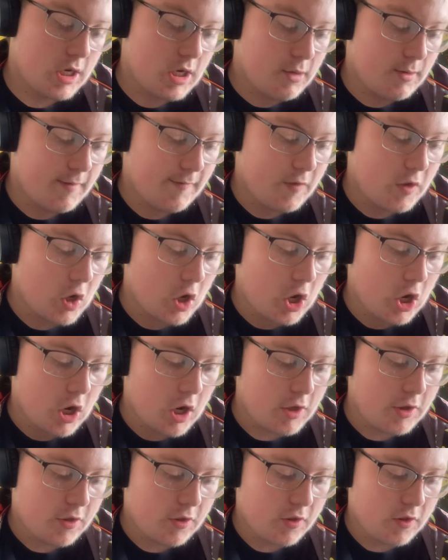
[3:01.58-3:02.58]
We've got
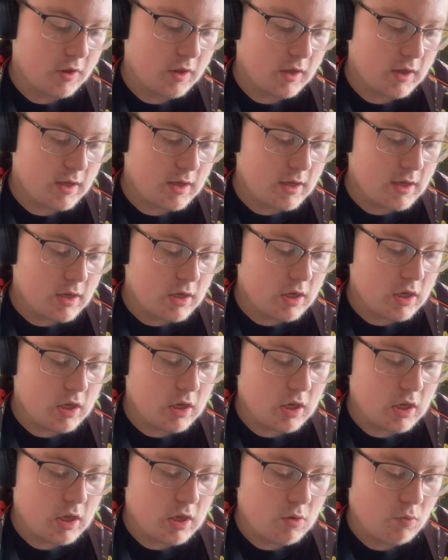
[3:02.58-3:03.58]

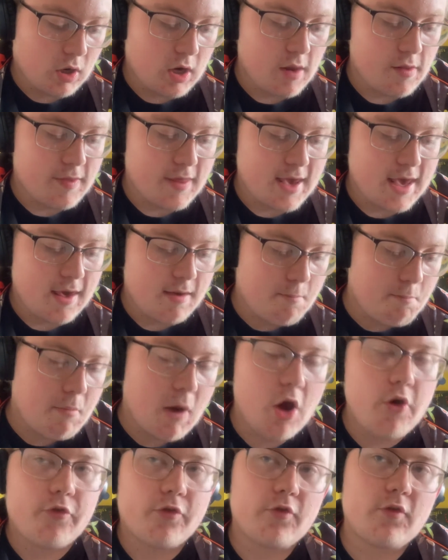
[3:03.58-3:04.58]
one of the
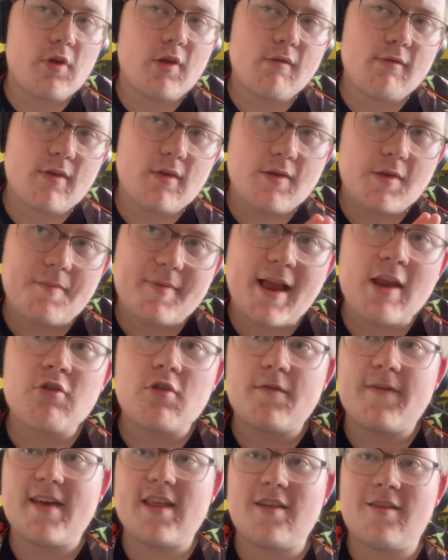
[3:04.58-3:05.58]
most
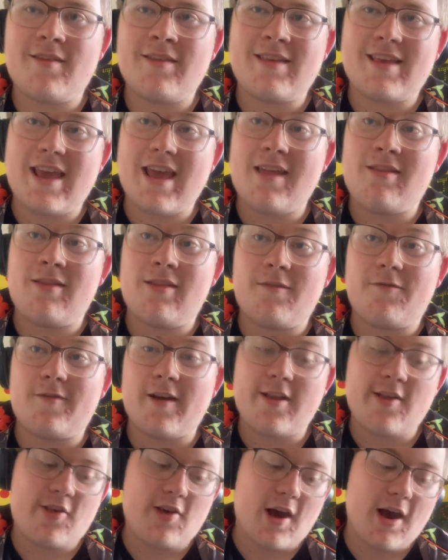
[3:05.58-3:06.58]
substantial villains in the
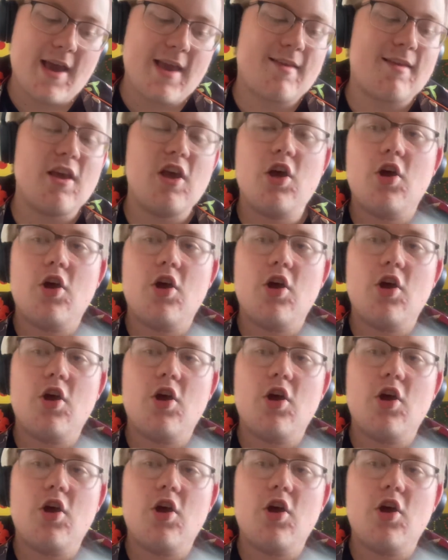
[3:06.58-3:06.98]
franchise,